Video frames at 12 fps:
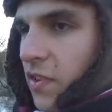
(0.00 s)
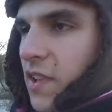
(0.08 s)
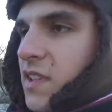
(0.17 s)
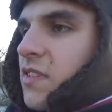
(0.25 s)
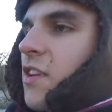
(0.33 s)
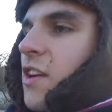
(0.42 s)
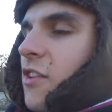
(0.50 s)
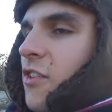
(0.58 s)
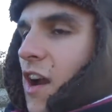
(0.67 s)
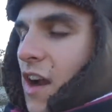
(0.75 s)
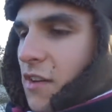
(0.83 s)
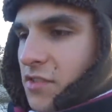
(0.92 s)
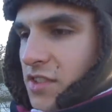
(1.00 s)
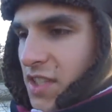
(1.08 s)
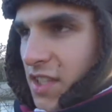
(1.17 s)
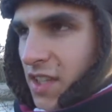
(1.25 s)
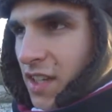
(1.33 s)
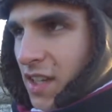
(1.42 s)
flittering around
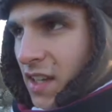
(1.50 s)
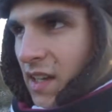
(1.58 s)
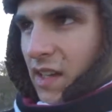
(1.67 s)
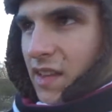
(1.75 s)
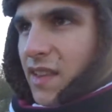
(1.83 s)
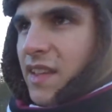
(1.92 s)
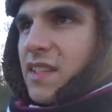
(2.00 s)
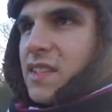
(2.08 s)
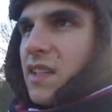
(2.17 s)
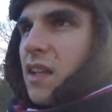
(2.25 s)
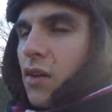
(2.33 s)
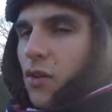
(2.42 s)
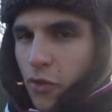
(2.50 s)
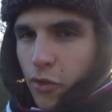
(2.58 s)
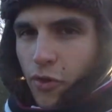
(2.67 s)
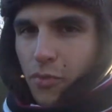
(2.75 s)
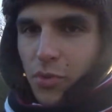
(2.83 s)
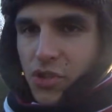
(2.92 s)
these little
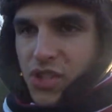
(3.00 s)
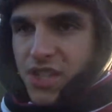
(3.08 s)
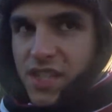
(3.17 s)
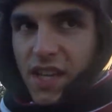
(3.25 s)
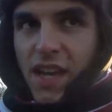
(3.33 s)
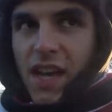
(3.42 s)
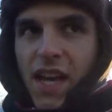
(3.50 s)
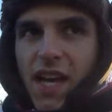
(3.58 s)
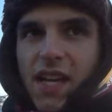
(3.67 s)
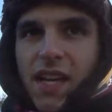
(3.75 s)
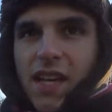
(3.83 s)
hawthorn bushes here.